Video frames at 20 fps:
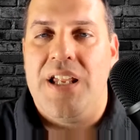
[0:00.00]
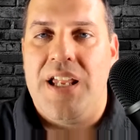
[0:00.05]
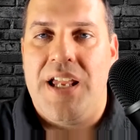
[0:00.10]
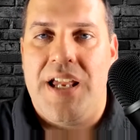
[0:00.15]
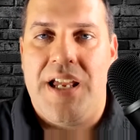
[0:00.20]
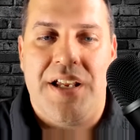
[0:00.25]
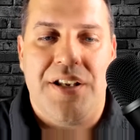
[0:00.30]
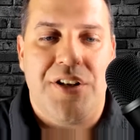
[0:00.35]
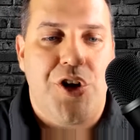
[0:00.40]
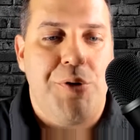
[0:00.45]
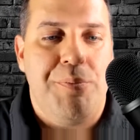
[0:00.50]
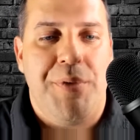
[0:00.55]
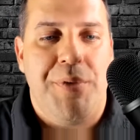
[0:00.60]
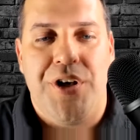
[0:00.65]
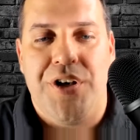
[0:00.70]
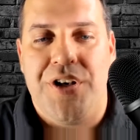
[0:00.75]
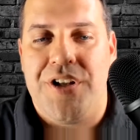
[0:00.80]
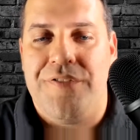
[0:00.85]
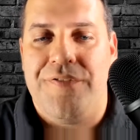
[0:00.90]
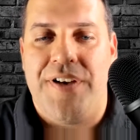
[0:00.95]
and
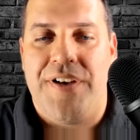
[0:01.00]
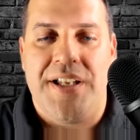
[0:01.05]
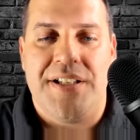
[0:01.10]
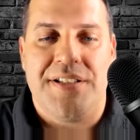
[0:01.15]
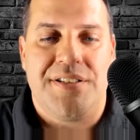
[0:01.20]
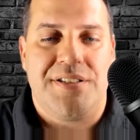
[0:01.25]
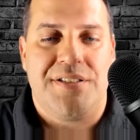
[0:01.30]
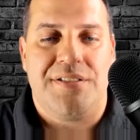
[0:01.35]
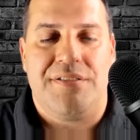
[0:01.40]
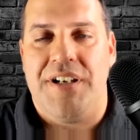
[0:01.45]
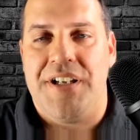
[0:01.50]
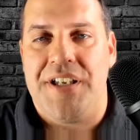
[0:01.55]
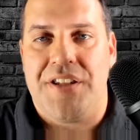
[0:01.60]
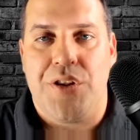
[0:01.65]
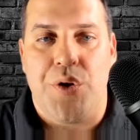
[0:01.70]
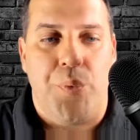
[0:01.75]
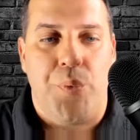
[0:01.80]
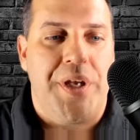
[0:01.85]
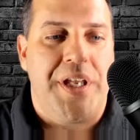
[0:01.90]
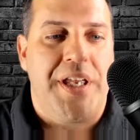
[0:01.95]
community events like
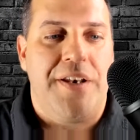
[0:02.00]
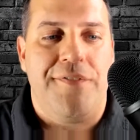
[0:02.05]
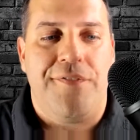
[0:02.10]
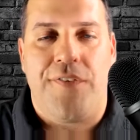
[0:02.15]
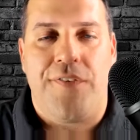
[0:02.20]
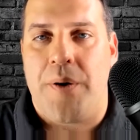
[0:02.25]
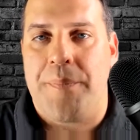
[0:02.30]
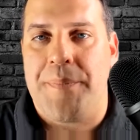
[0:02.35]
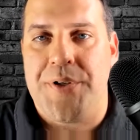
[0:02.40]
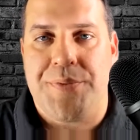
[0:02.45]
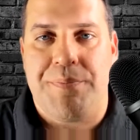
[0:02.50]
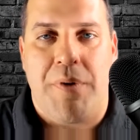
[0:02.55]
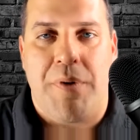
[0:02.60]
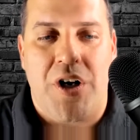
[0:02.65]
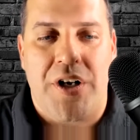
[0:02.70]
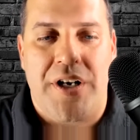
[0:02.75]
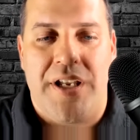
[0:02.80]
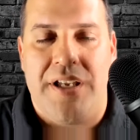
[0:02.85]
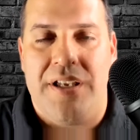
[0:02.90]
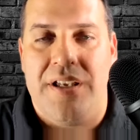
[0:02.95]
the Weekend Farmers
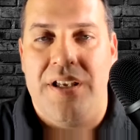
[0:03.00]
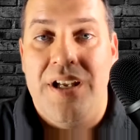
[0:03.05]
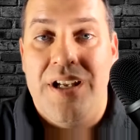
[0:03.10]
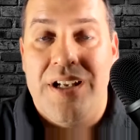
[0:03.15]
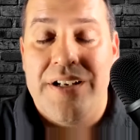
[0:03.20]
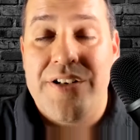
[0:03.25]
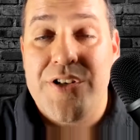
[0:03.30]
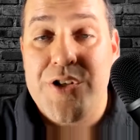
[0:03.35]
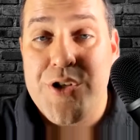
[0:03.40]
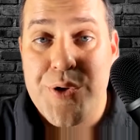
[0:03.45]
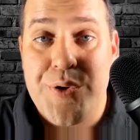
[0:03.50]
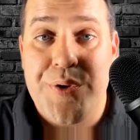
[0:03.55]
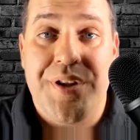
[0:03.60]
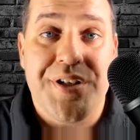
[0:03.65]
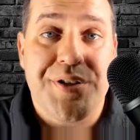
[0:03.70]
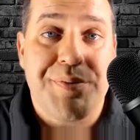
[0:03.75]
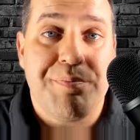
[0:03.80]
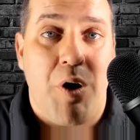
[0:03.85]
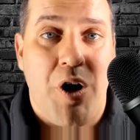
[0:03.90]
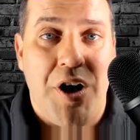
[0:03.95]
Market to
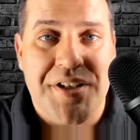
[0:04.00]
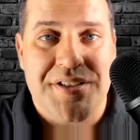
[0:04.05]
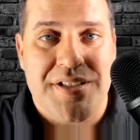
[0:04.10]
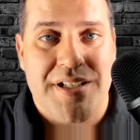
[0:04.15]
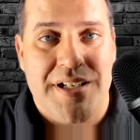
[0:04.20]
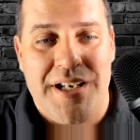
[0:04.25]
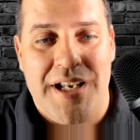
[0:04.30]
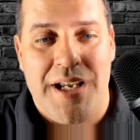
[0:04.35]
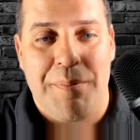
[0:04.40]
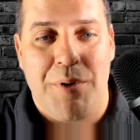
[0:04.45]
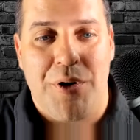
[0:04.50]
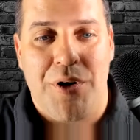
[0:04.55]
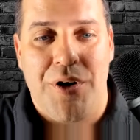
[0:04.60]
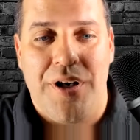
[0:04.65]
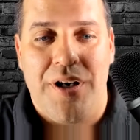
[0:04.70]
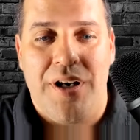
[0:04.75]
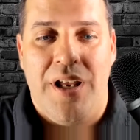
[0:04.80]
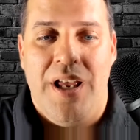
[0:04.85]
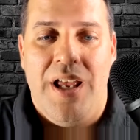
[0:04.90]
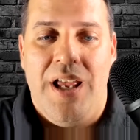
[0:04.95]
this Boston
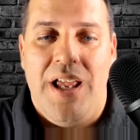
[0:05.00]
neighborhood.